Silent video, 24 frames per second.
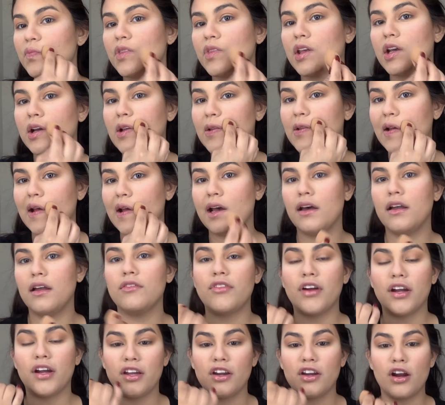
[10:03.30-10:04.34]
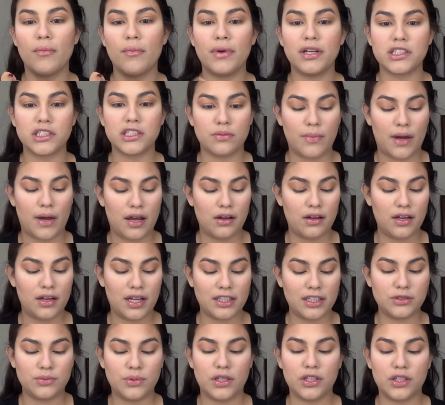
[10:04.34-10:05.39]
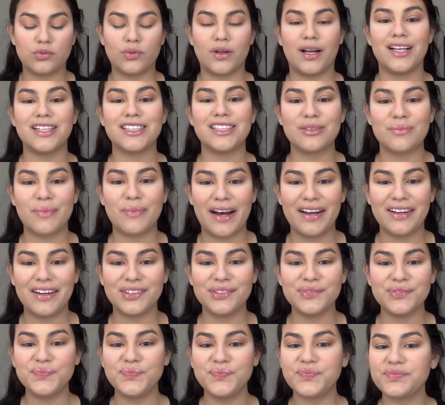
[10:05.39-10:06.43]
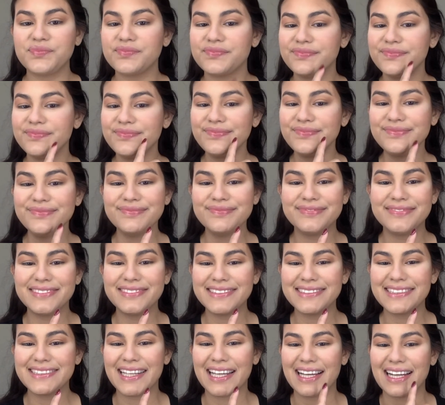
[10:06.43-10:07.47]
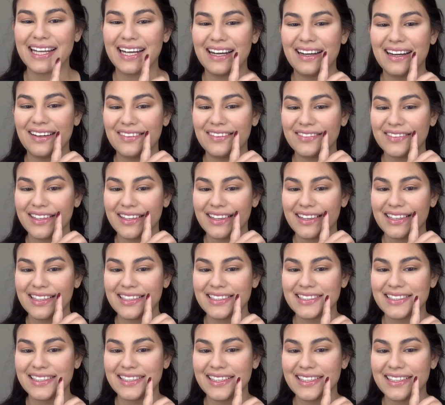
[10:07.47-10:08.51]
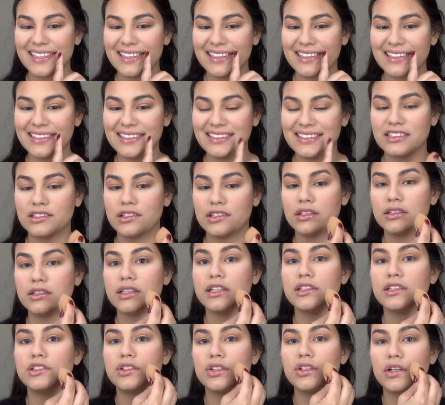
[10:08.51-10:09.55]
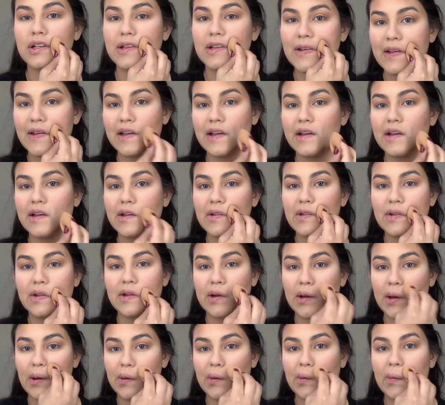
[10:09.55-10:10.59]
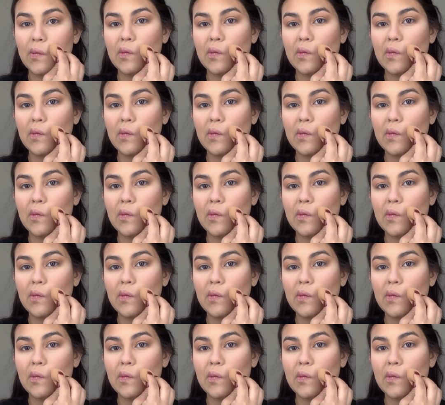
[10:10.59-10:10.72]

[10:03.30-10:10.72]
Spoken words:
And then right here on my smile lines, because when I smile, like I have this right here, so it tends to cling there.